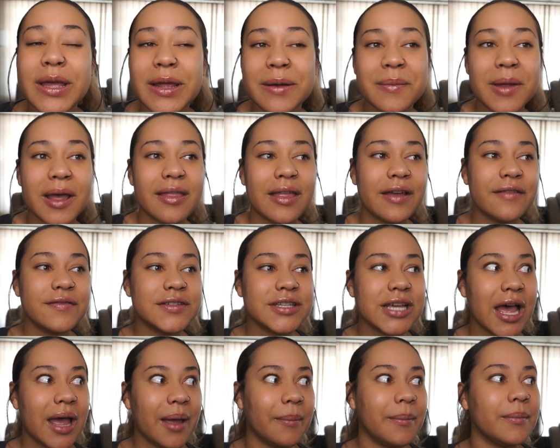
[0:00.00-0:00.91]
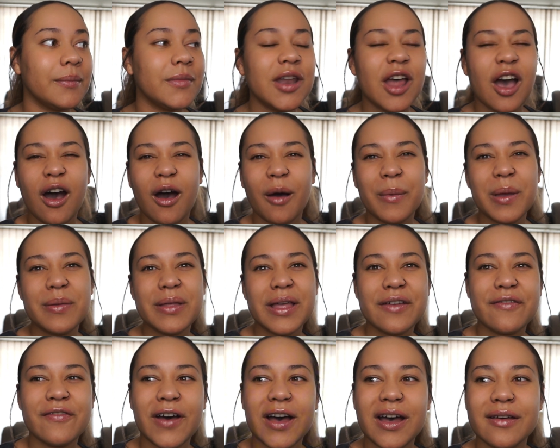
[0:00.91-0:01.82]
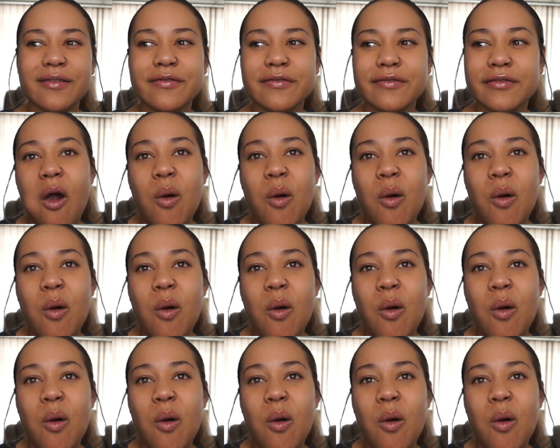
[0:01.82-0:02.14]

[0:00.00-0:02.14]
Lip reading: in my lifetime. No, maybe like 5.